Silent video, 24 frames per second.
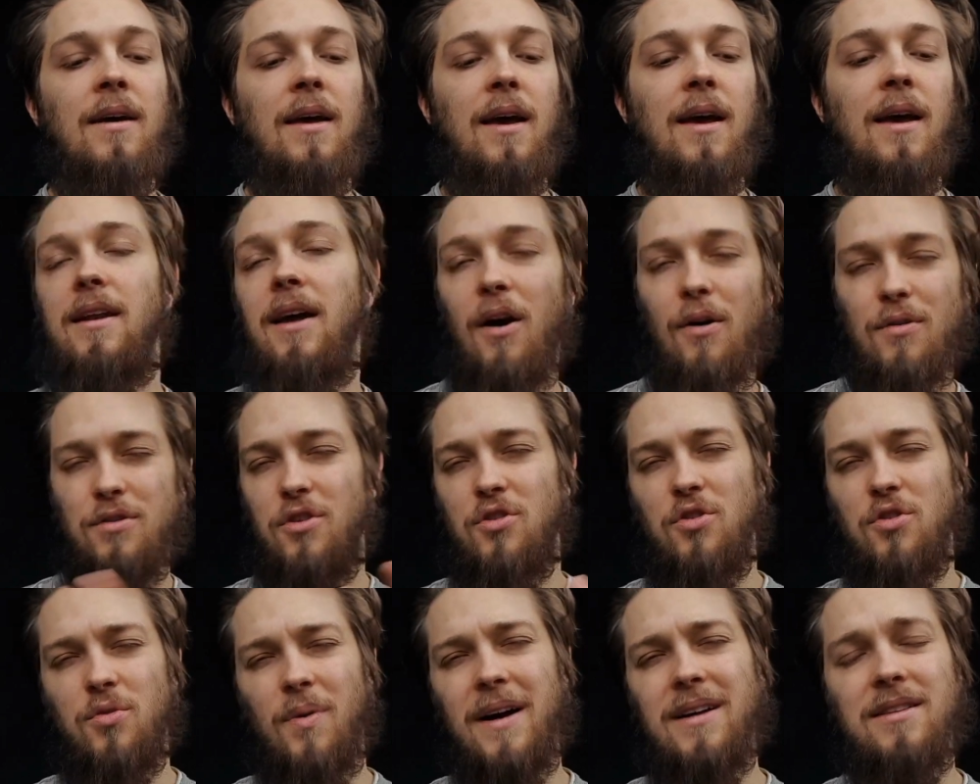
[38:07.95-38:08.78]
and I also
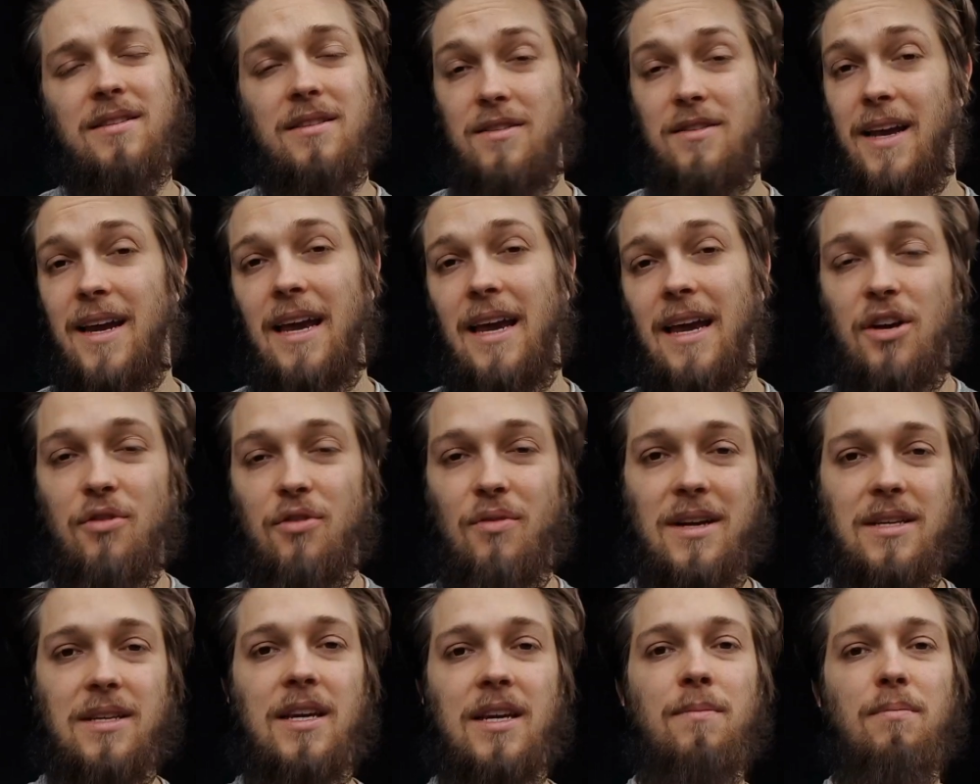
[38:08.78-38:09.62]
tried taking
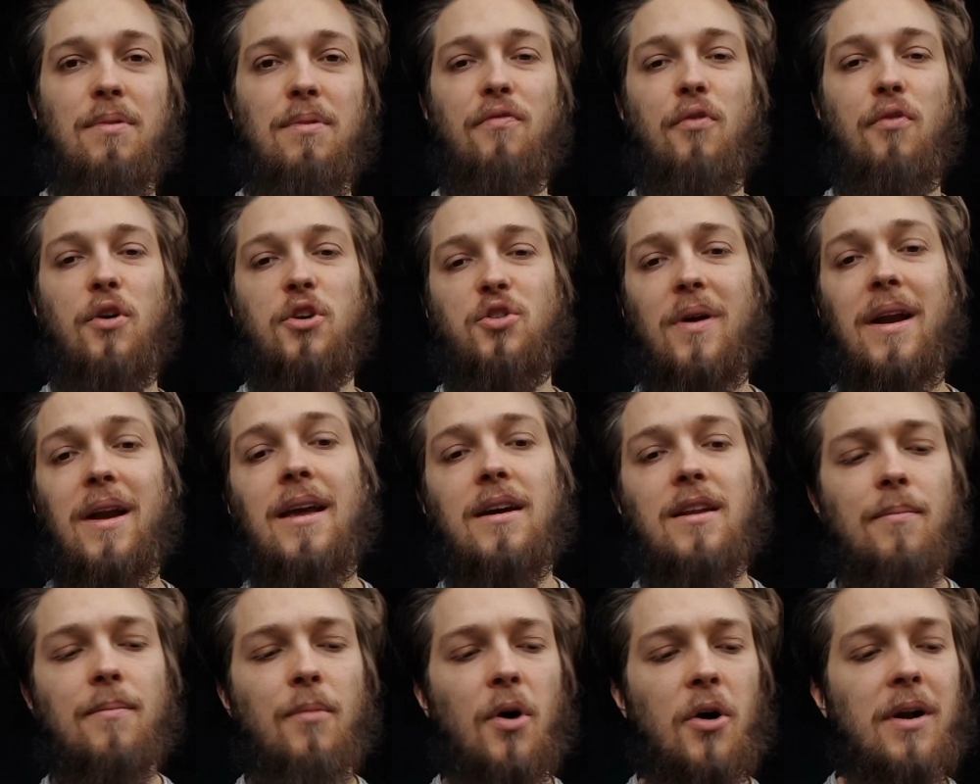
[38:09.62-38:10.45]
creatine before training
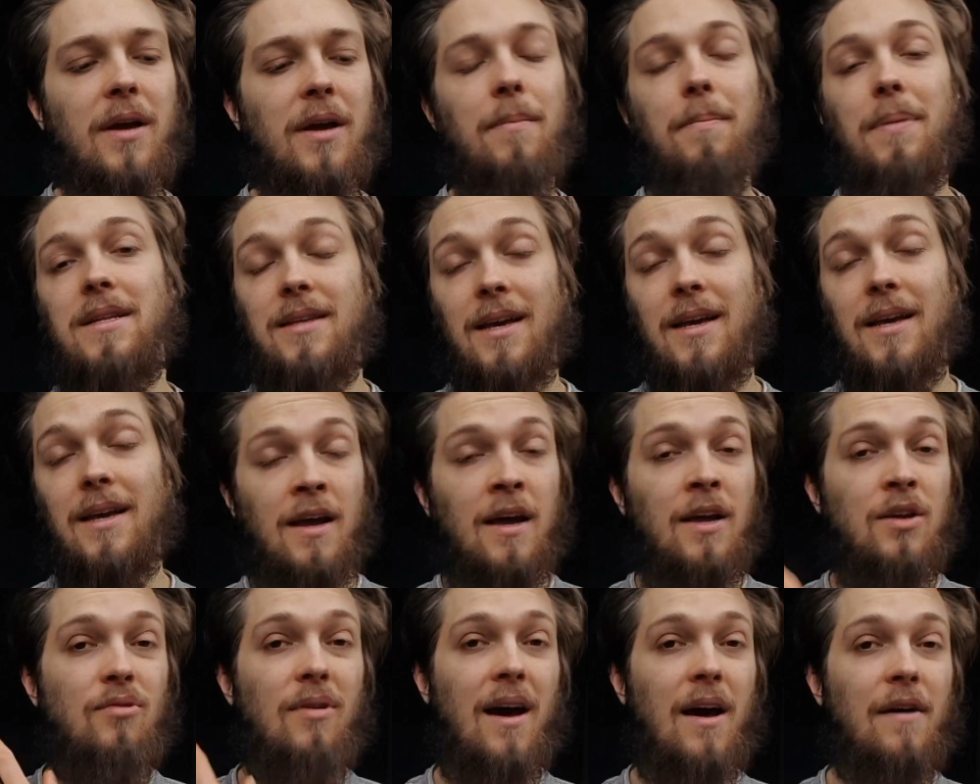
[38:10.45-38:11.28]
in the morning, but then
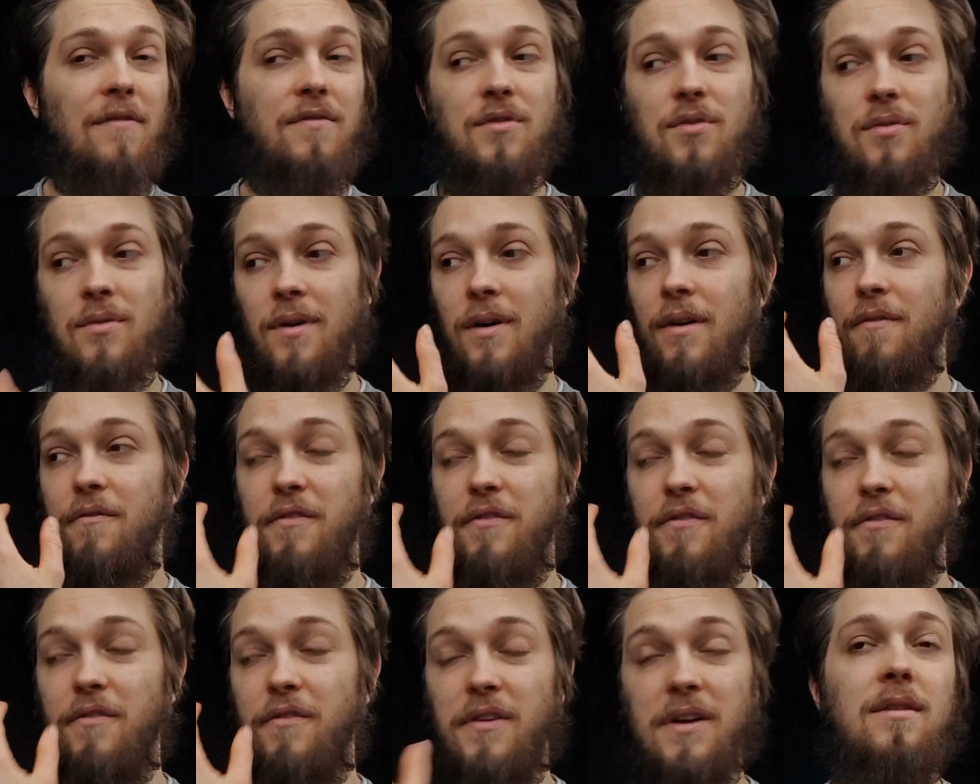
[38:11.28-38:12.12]
you have to
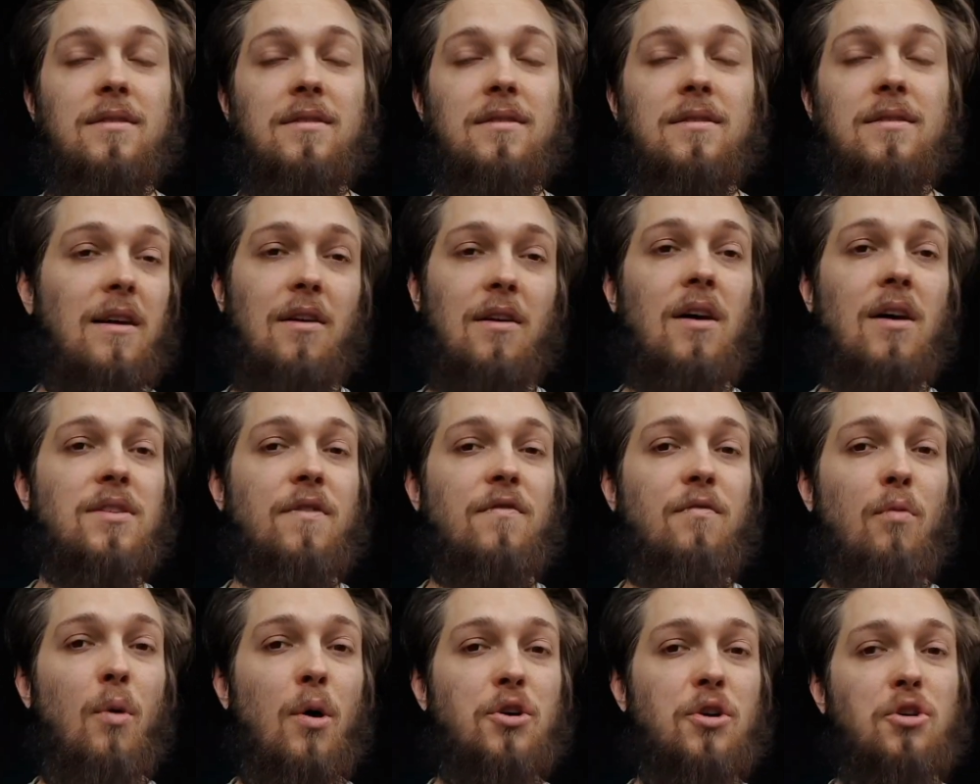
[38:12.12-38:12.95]
fill a glass
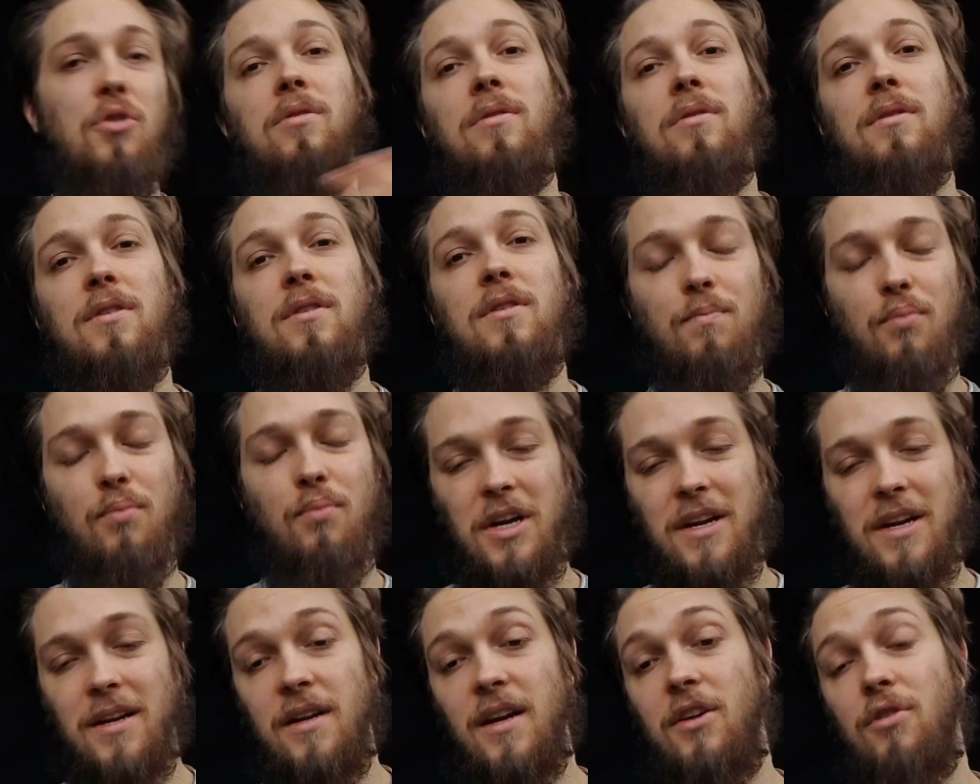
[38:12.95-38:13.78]
of water, you put
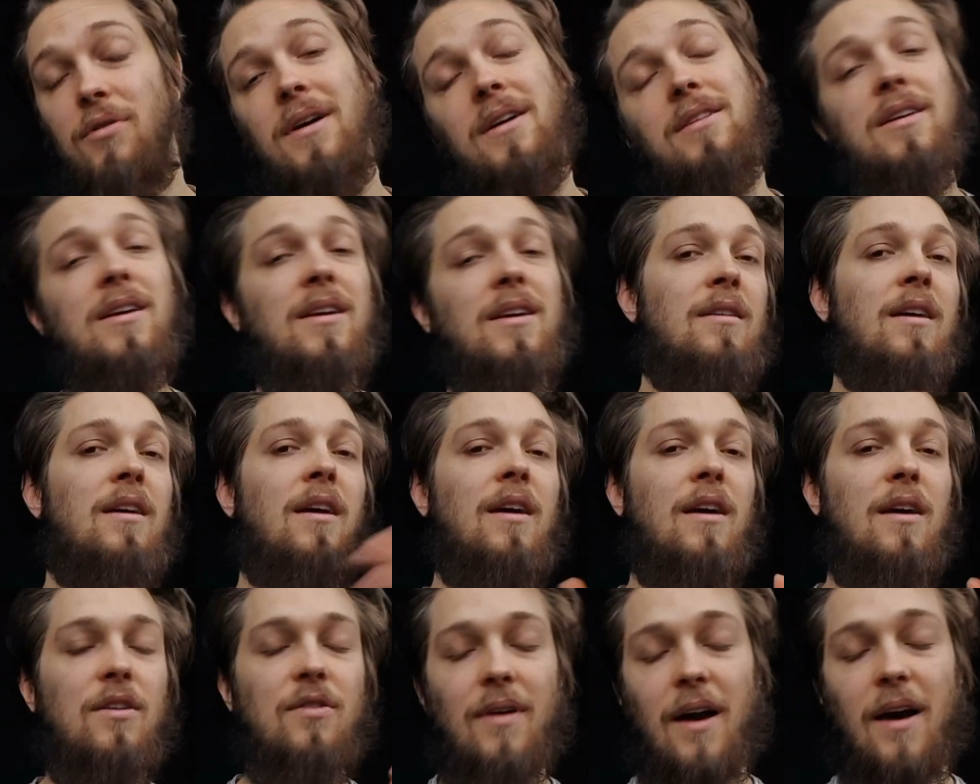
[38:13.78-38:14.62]
in the creatine,
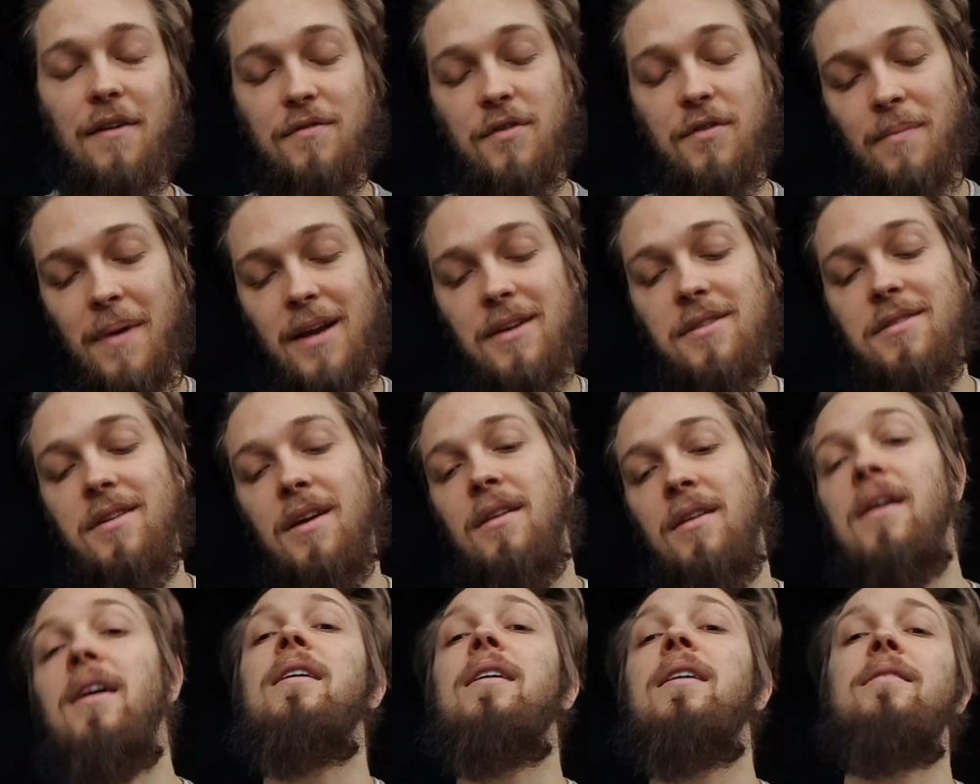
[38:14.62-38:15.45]
you have to mix
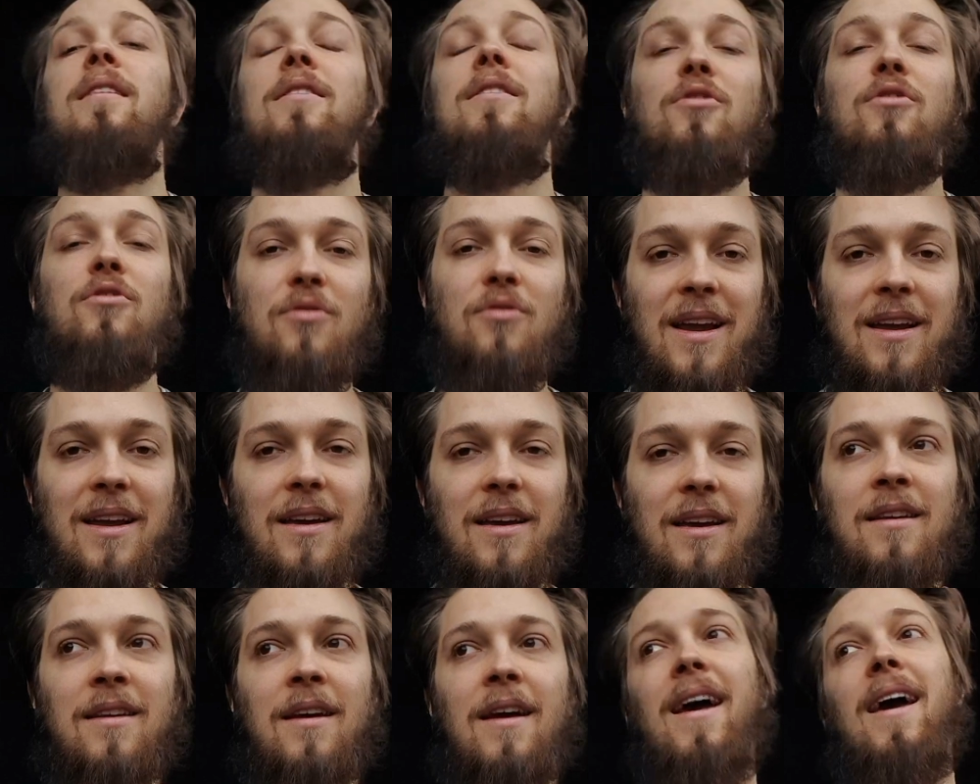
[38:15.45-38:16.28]
it, then you drink
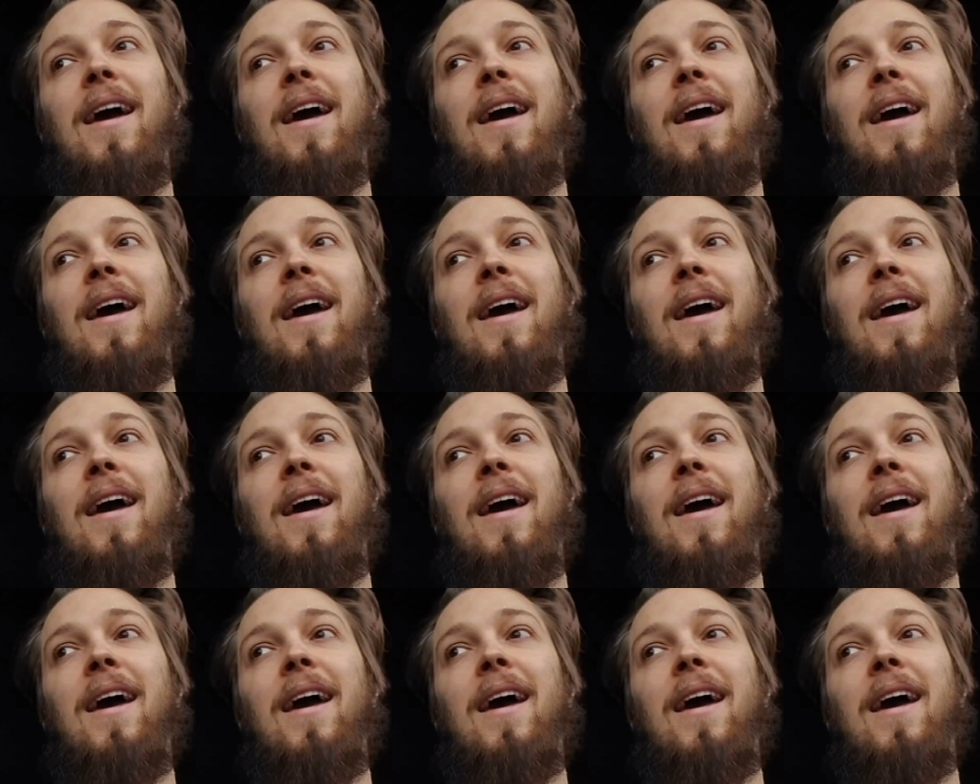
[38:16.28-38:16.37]
it,